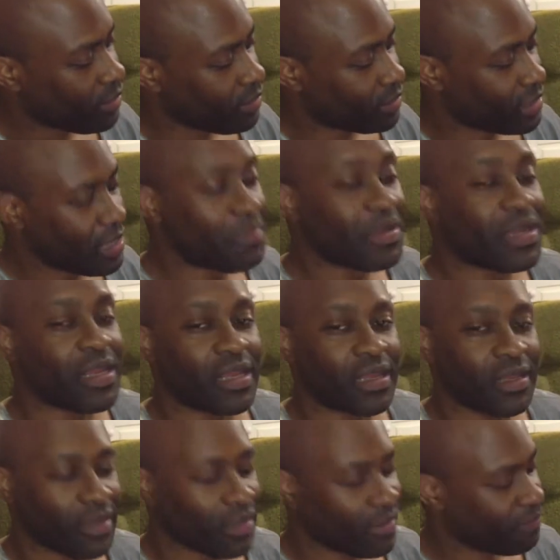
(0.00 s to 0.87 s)

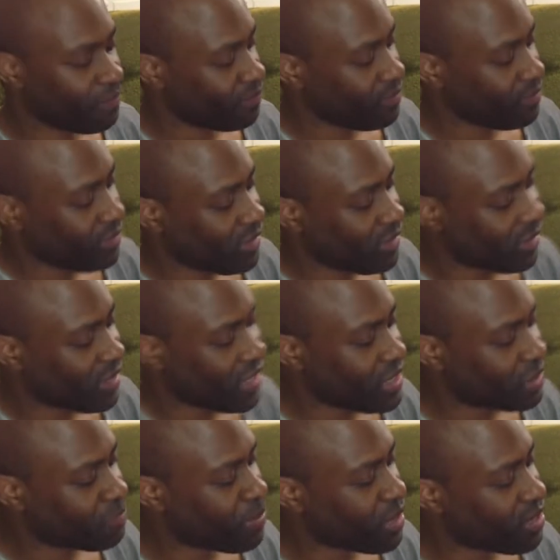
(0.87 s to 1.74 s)
limiting
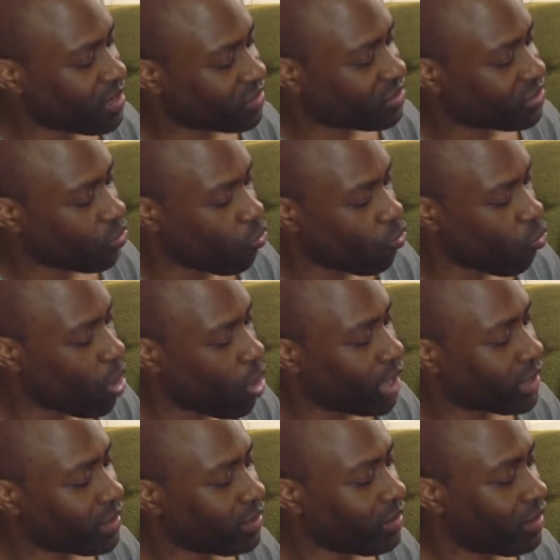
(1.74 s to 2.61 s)
these beers to
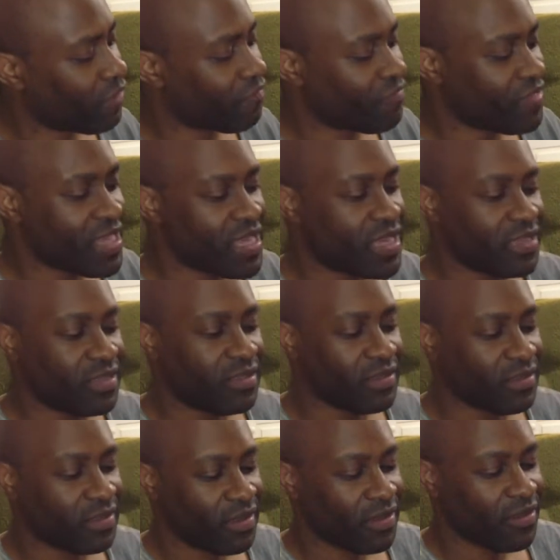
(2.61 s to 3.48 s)
one of
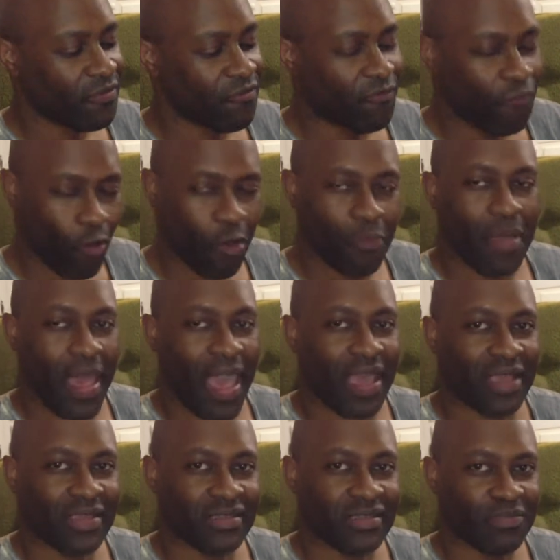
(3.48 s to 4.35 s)
these four
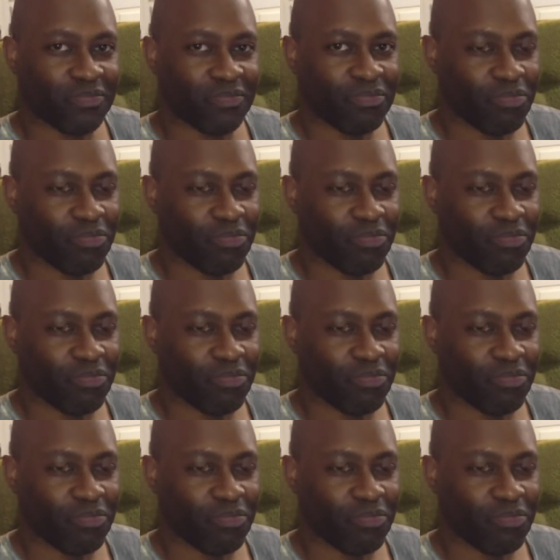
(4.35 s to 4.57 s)
packs